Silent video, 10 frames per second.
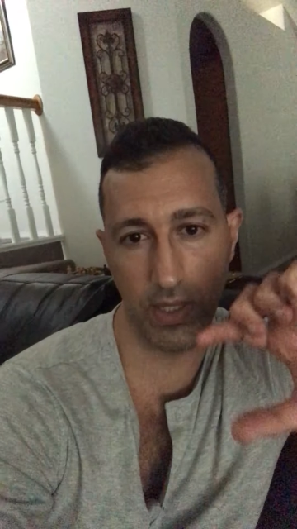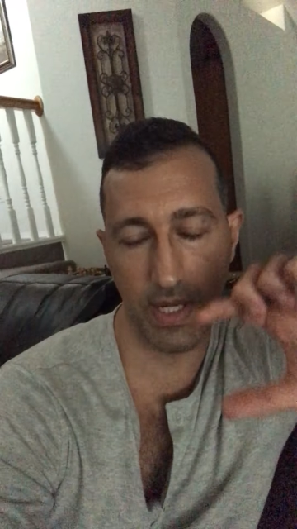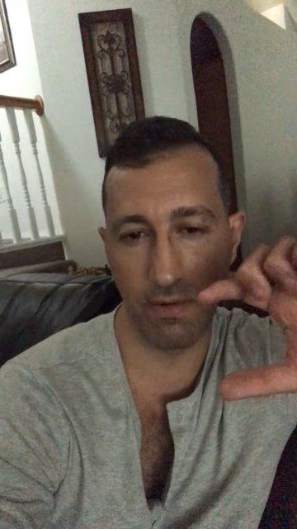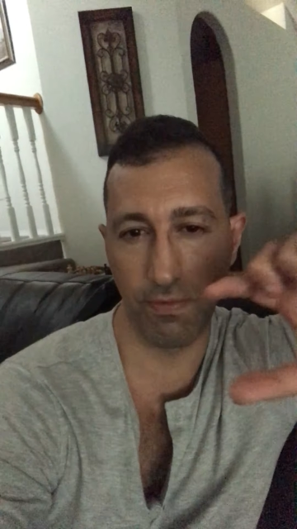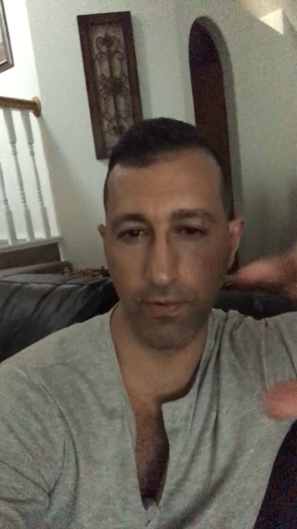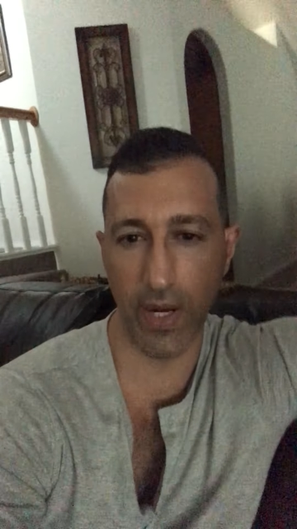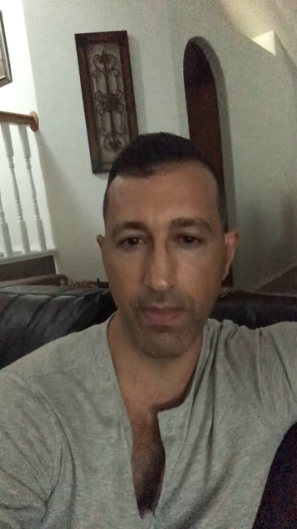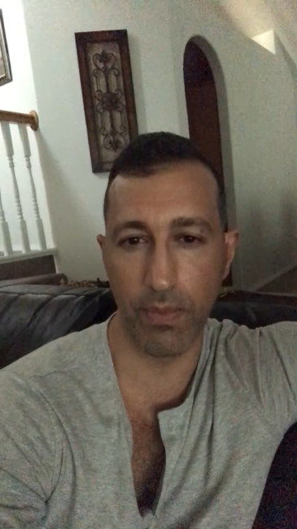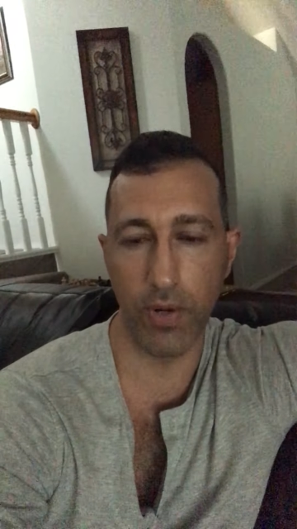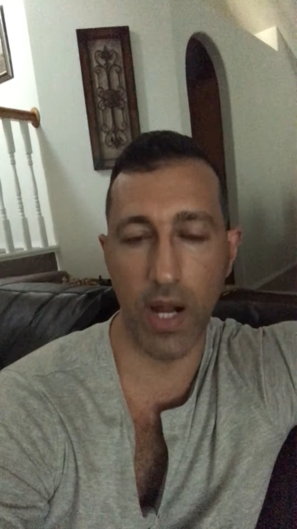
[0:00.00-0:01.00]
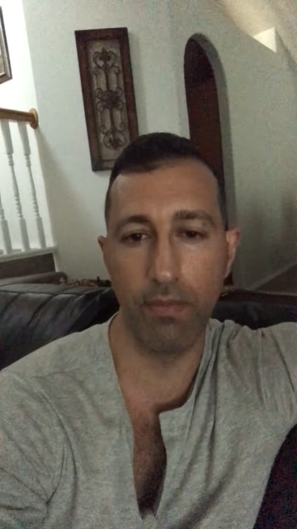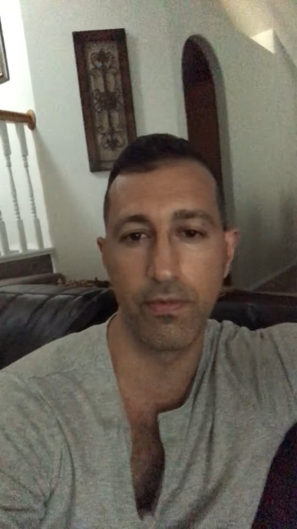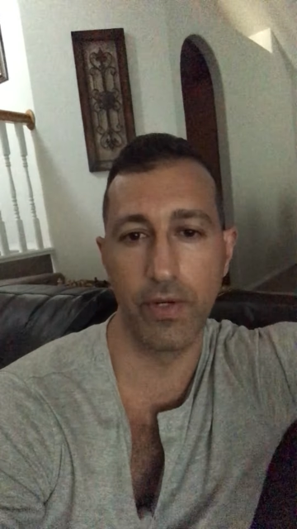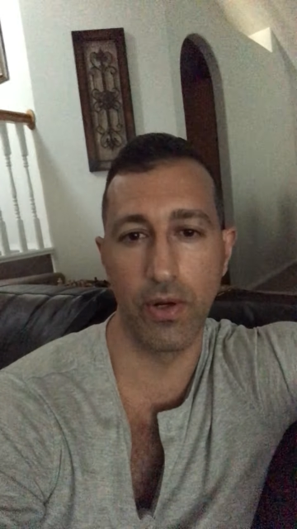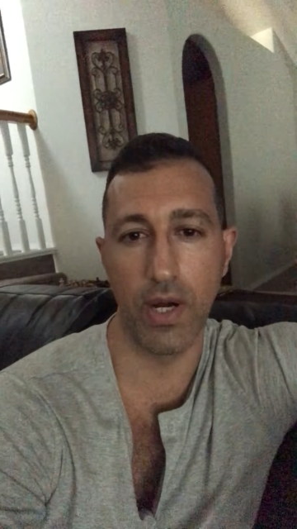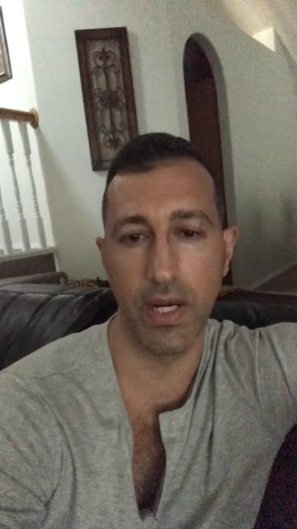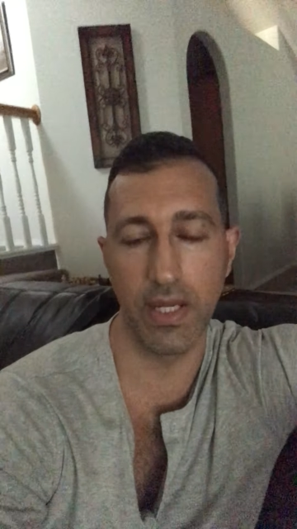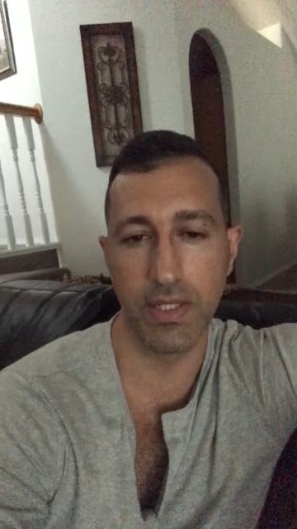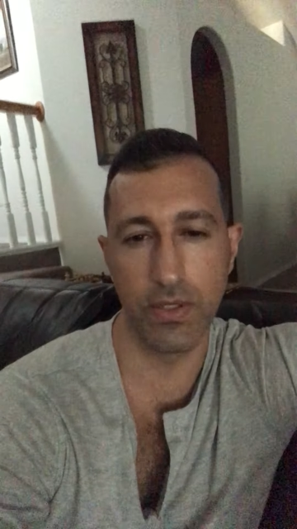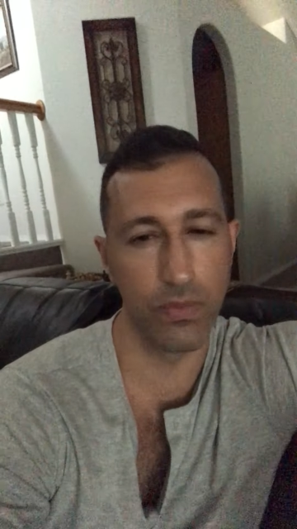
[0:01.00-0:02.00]
kind of frame the problem for your
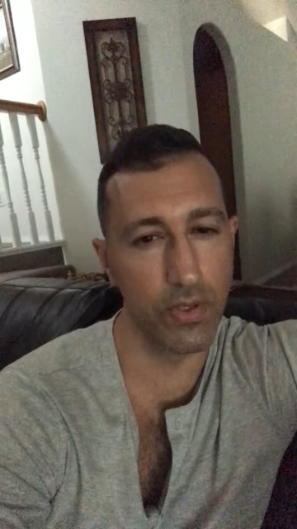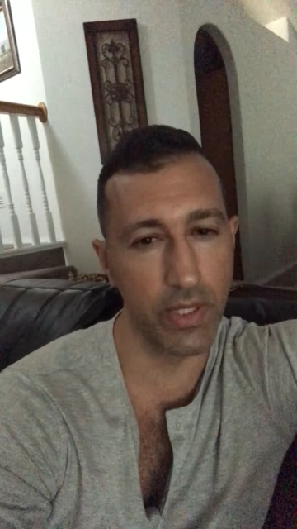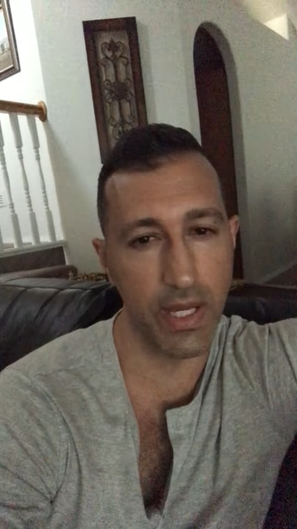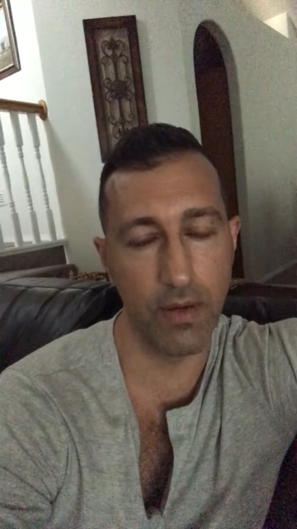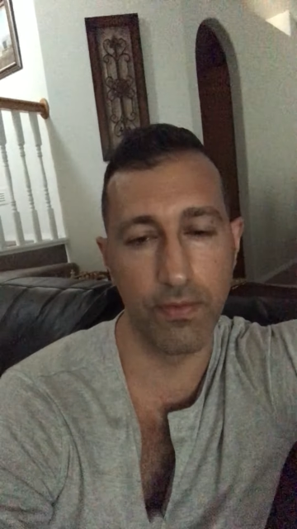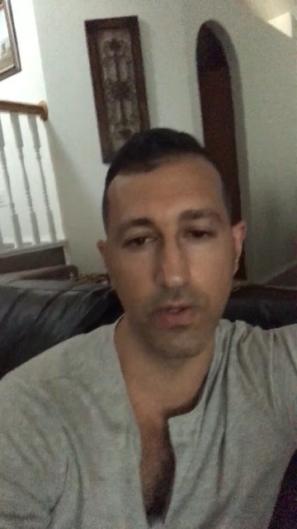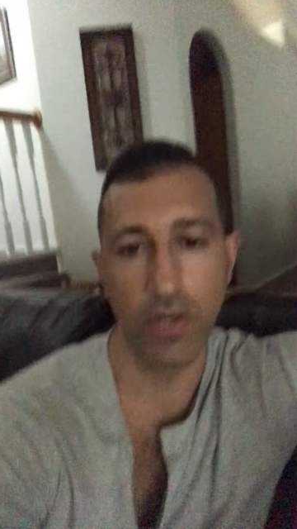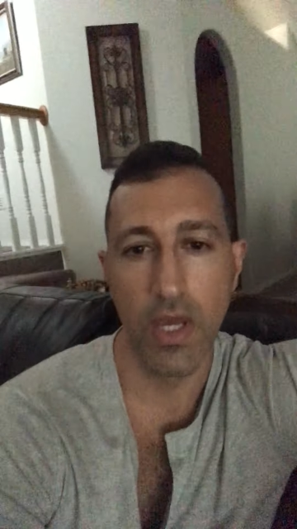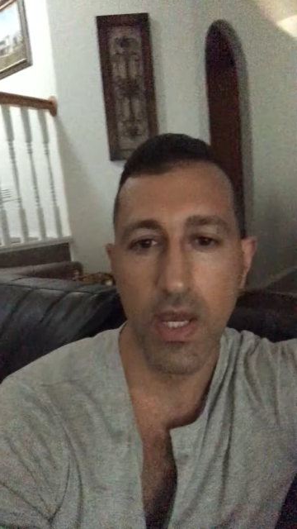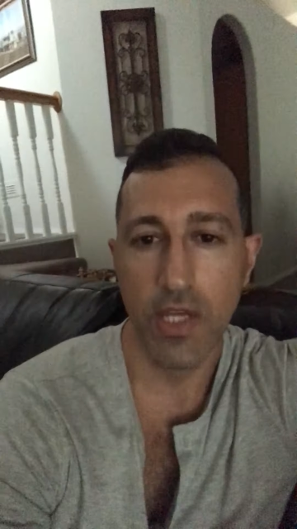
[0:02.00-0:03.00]
audience is really helpful.